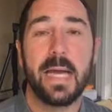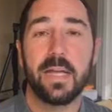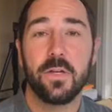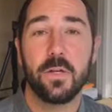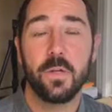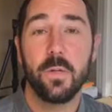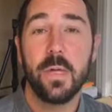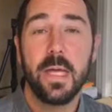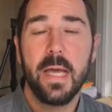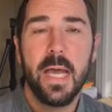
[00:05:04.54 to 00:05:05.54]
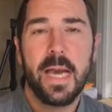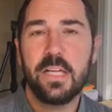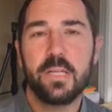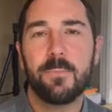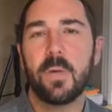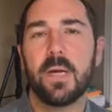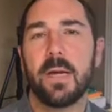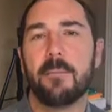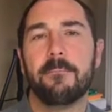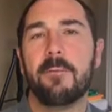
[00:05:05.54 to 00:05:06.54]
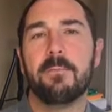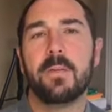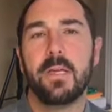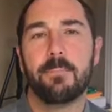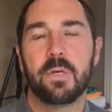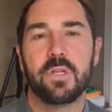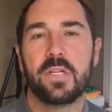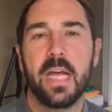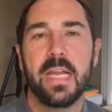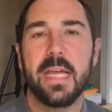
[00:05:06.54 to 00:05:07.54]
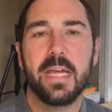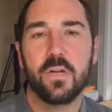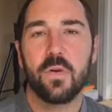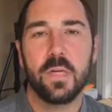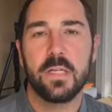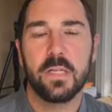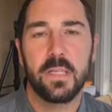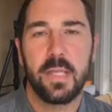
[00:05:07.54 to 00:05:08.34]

I can do. And I just put a 15% increase